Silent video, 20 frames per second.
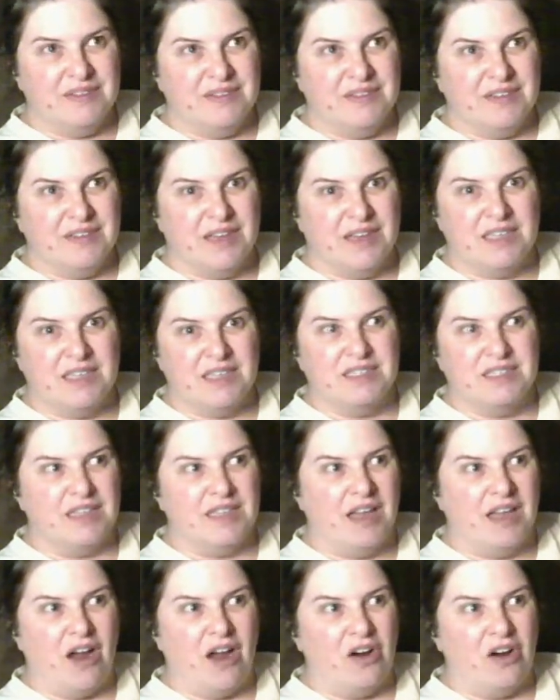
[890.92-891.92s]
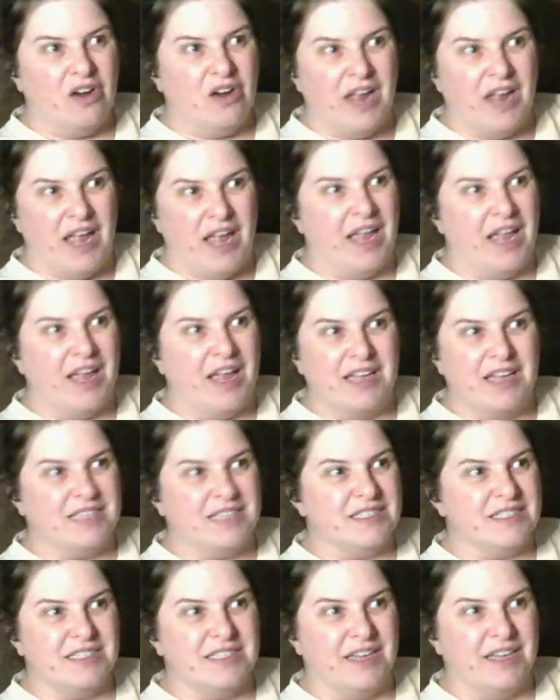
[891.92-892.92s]
because our gang
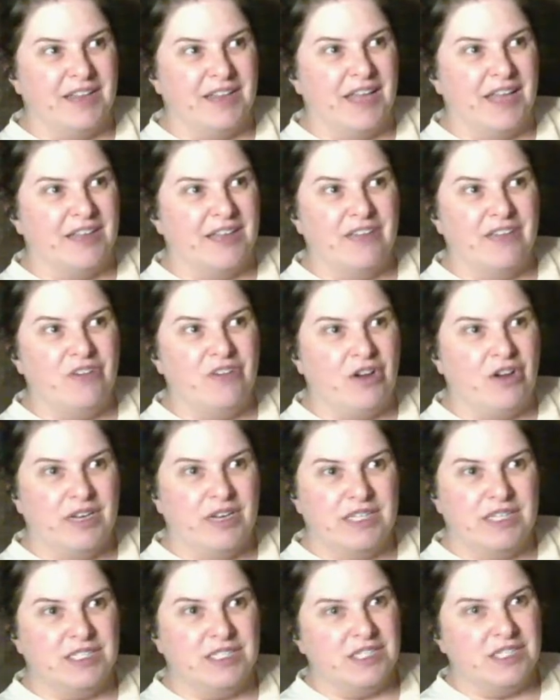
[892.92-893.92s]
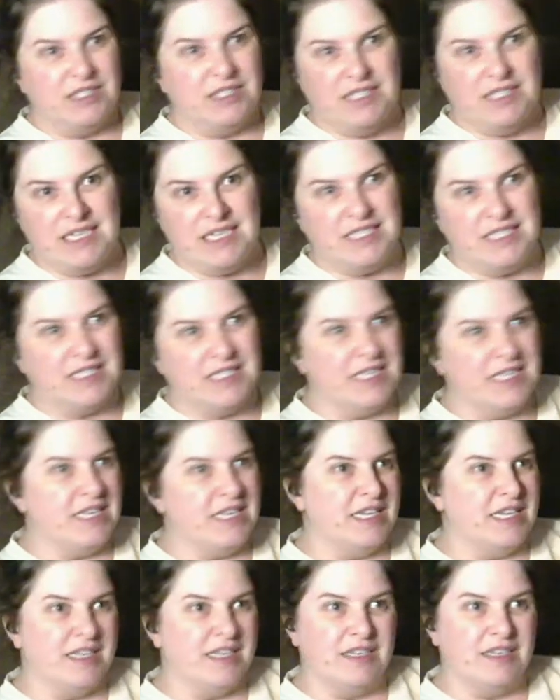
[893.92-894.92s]
has done that, they've gone into
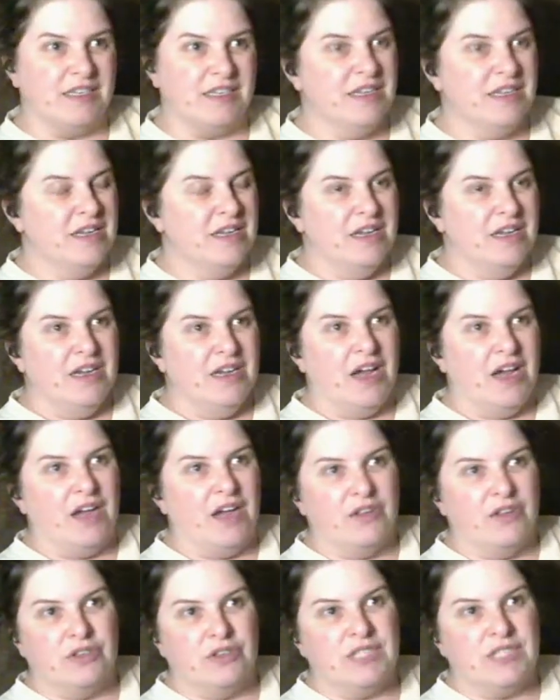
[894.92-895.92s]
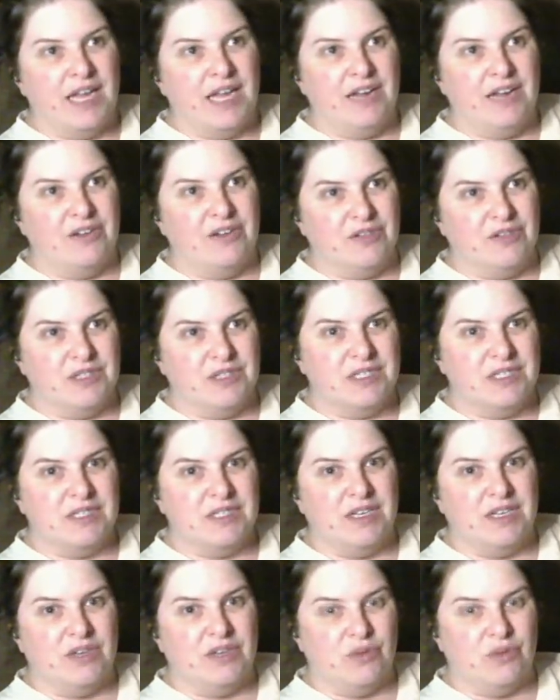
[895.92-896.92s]
DC and other towns
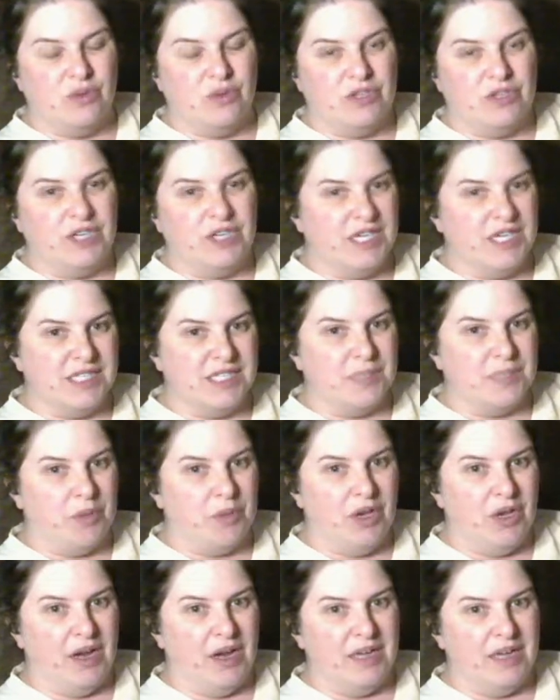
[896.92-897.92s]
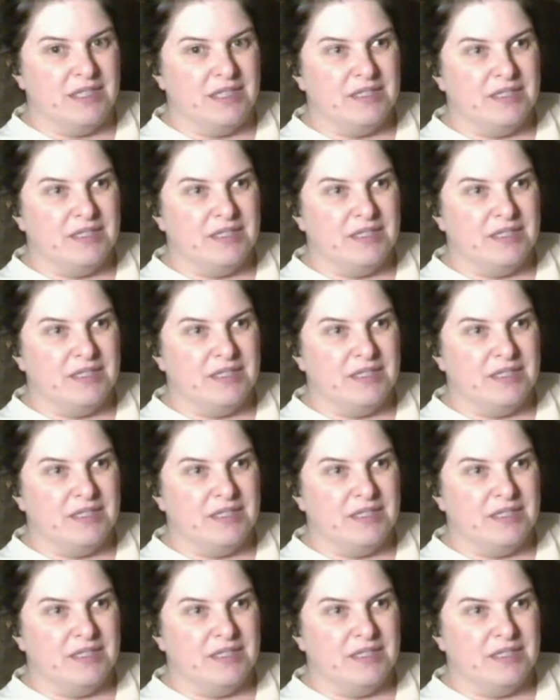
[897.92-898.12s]
in order to get supplies.